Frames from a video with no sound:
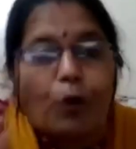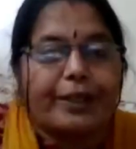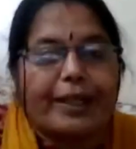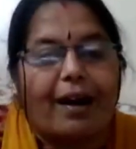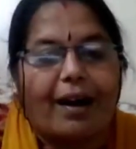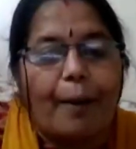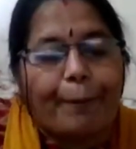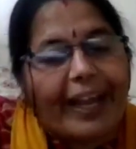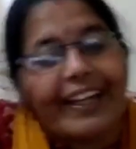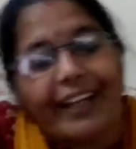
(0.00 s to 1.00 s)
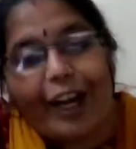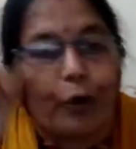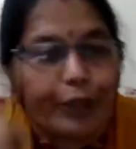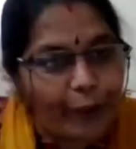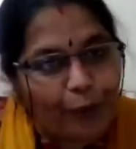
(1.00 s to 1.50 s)
pota paint nalla
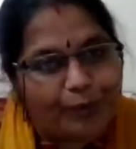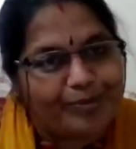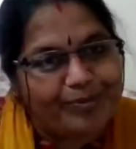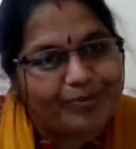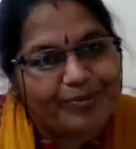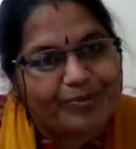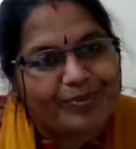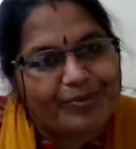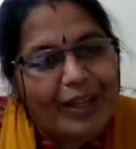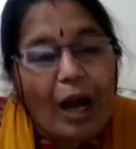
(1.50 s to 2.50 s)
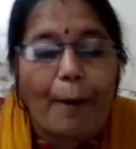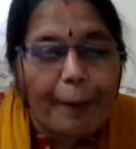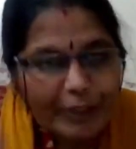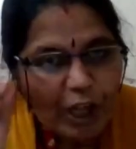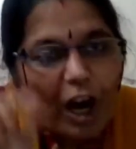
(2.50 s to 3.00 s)
otikkum.
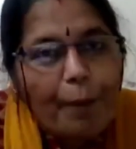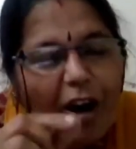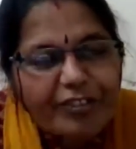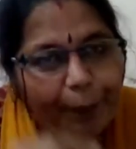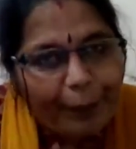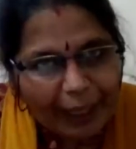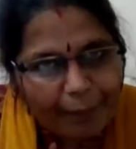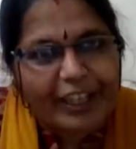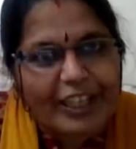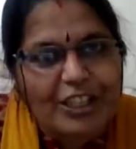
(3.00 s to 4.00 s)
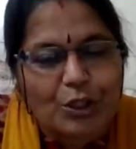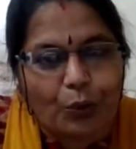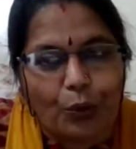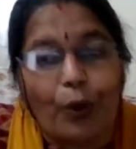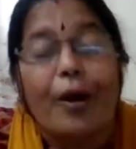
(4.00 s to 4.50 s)
Job of the primer is
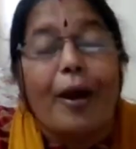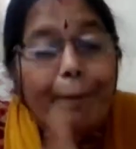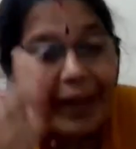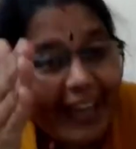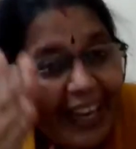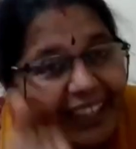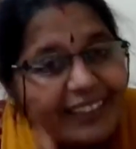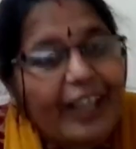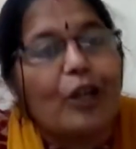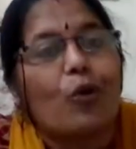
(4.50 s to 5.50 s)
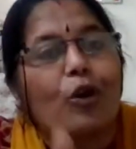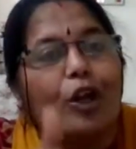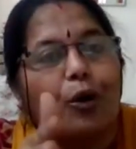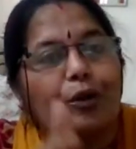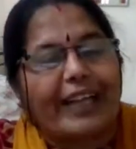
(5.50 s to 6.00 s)
to make the
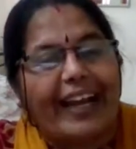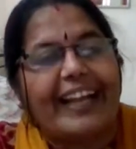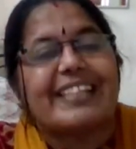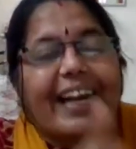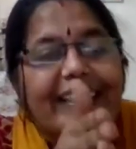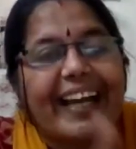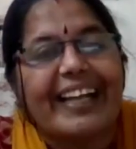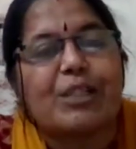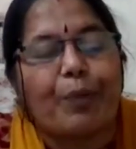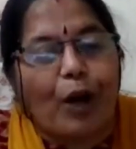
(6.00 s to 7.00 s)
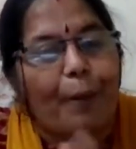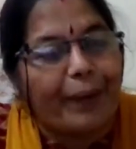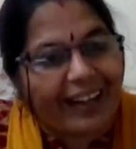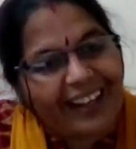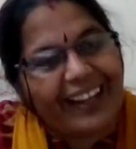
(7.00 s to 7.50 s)
nucleotides attach
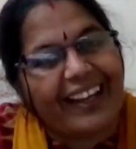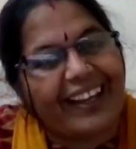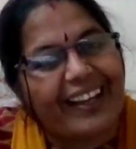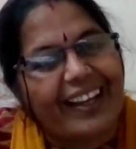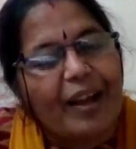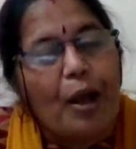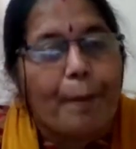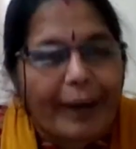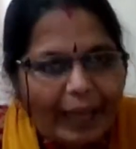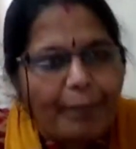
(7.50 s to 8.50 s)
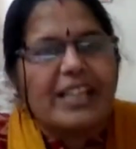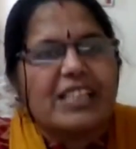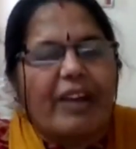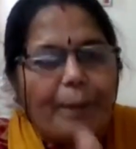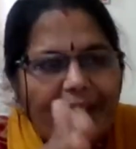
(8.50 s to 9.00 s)
properly. Primers
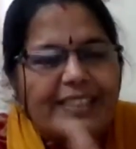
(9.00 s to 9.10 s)
will